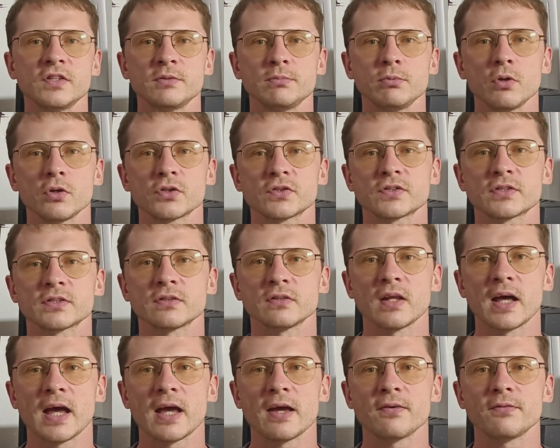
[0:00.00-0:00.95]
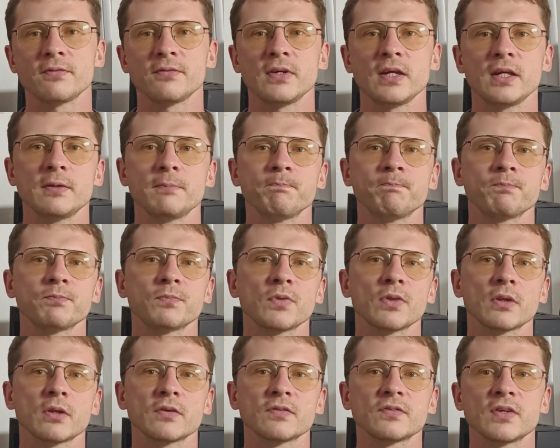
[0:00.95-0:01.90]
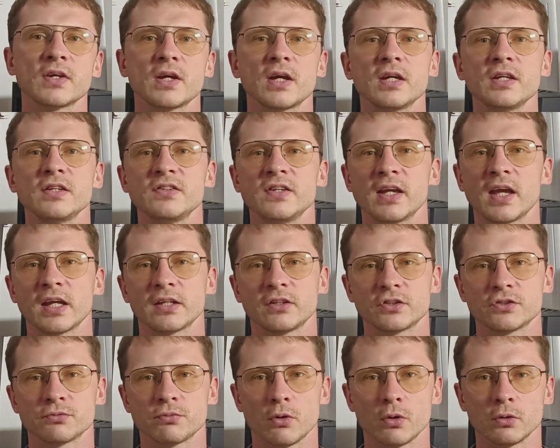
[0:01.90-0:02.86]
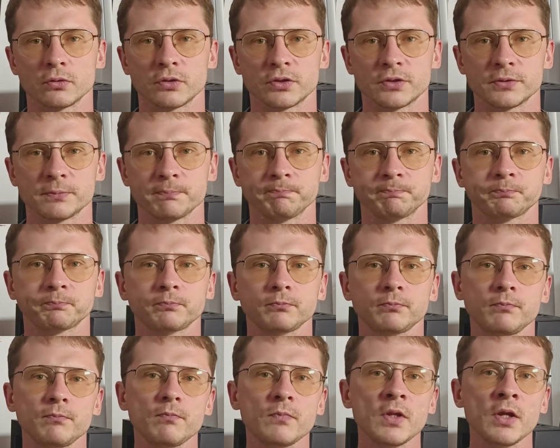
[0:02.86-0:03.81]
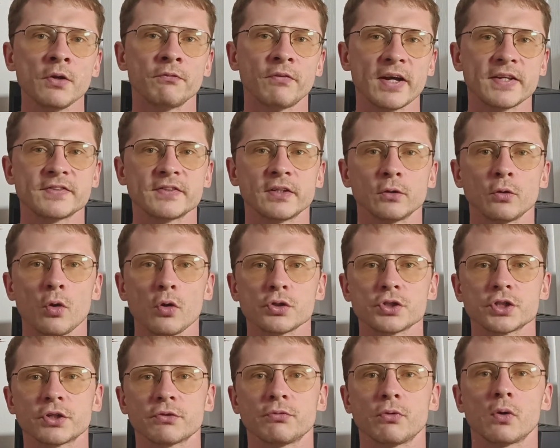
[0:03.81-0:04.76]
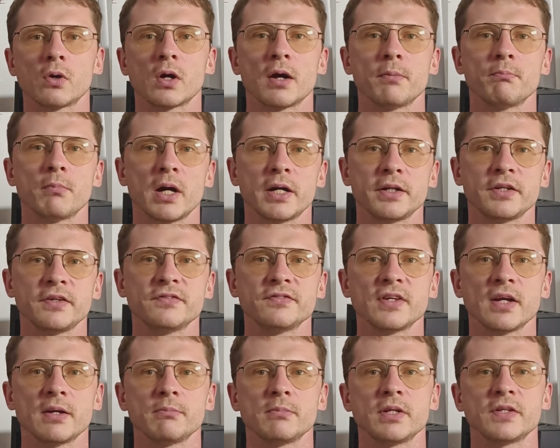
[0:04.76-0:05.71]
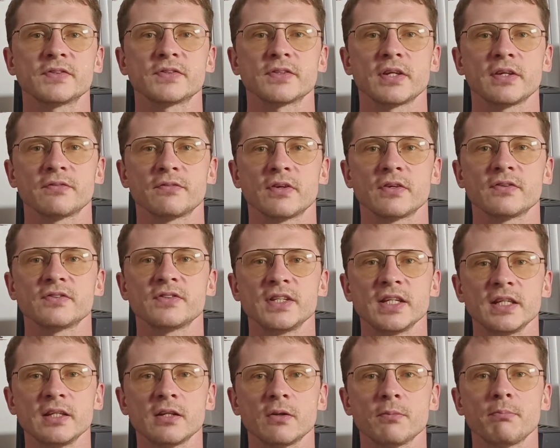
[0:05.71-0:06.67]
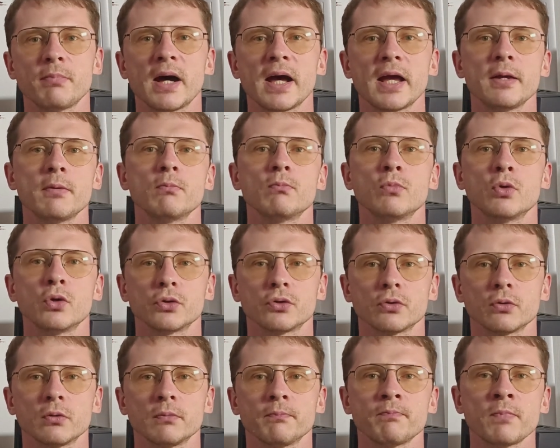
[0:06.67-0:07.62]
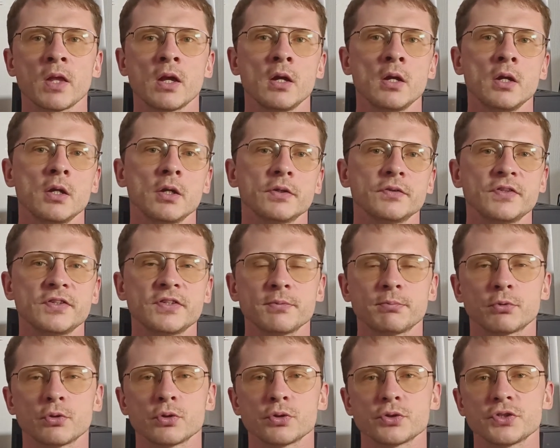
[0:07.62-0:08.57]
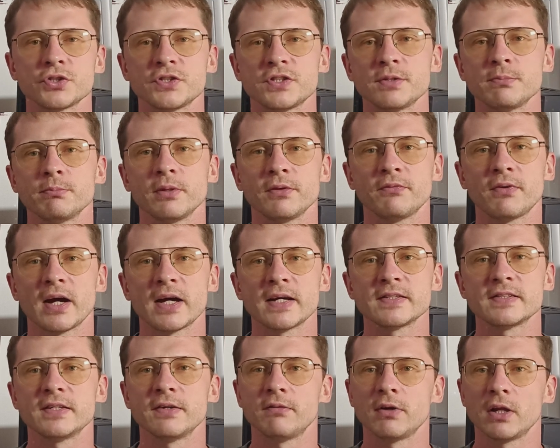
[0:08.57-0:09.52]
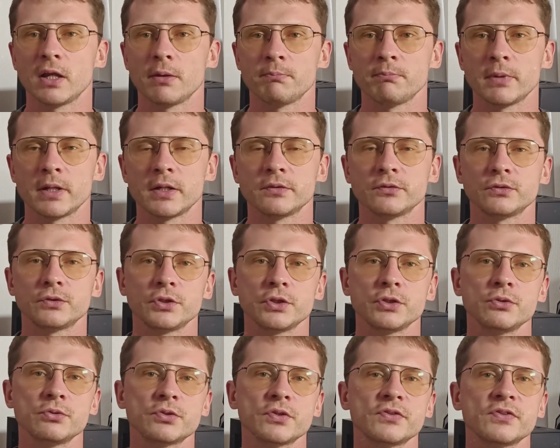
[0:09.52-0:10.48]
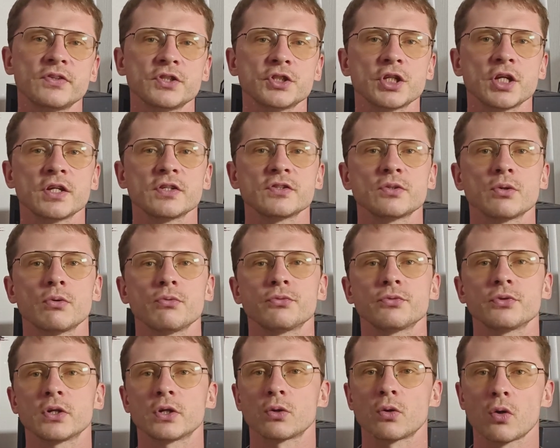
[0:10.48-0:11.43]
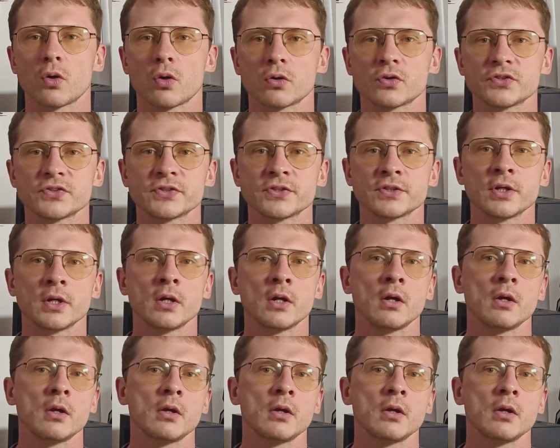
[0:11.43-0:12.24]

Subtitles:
This block lives in the indicators folder, while the logic for combining them is in the signal-py module. This approach simplifies development, reduces the chance of errors,